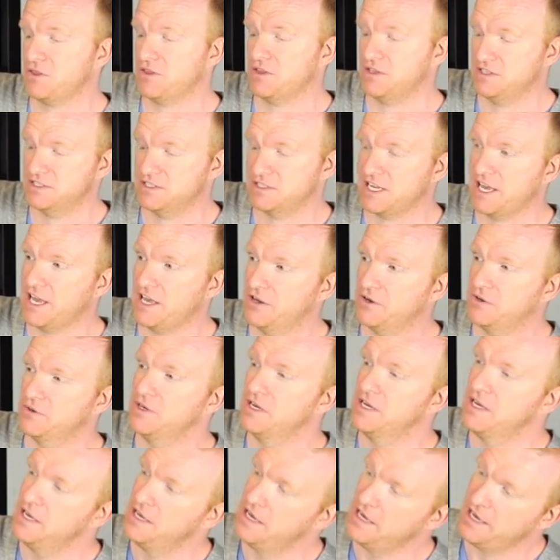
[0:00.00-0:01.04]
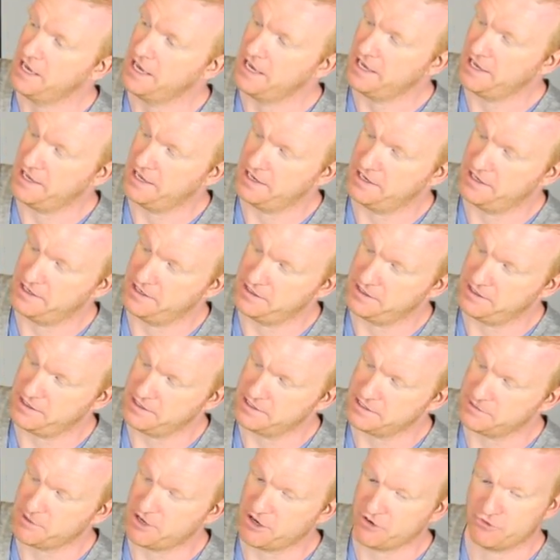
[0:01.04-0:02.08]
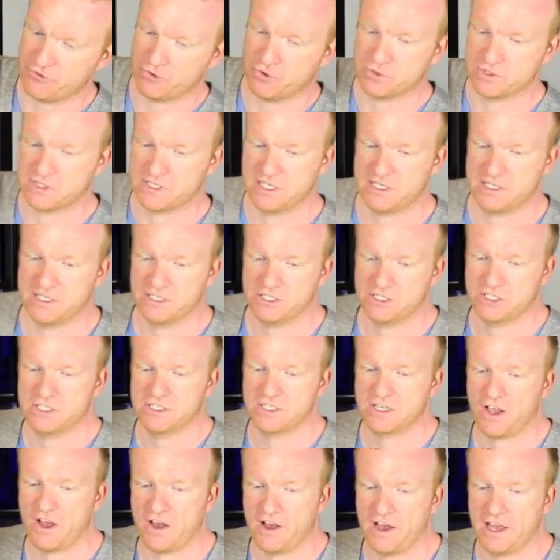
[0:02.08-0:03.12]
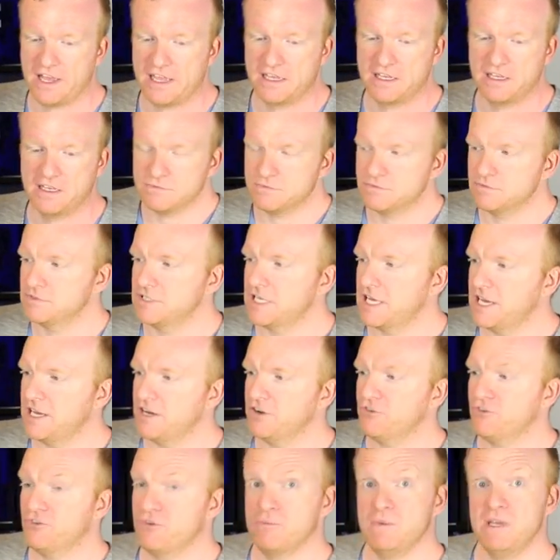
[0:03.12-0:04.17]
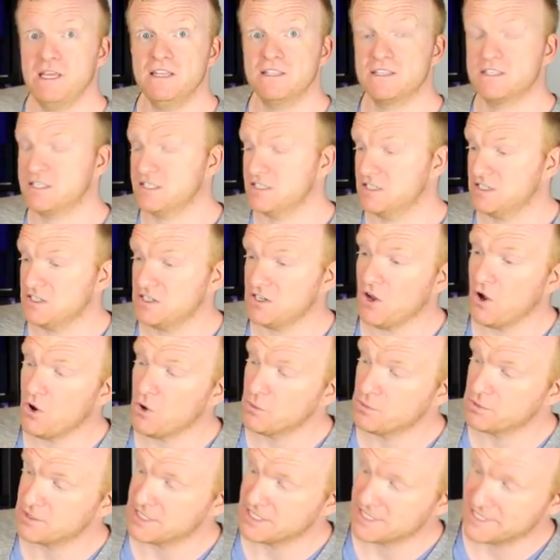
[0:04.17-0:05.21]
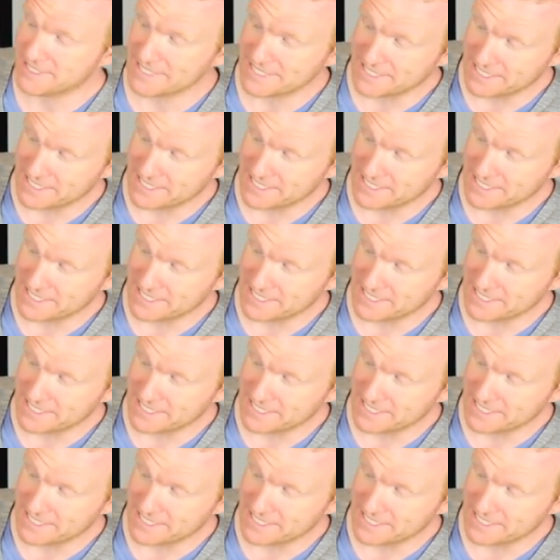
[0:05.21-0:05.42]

in scale and is about 14 inches high. Now for me the sculpt is